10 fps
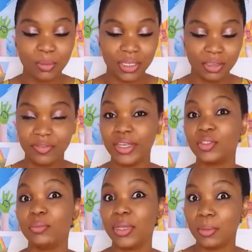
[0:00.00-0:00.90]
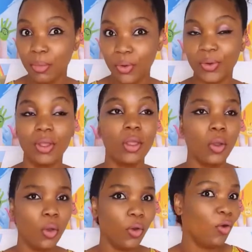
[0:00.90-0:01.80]
will tell me if I should make more
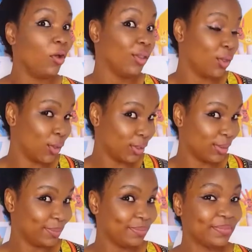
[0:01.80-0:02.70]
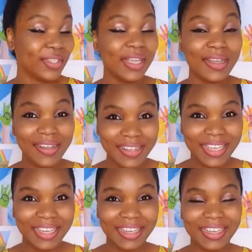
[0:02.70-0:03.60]
or not.
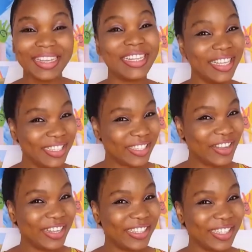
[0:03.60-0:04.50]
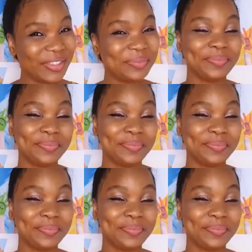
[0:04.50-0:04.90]
Okay, let's start.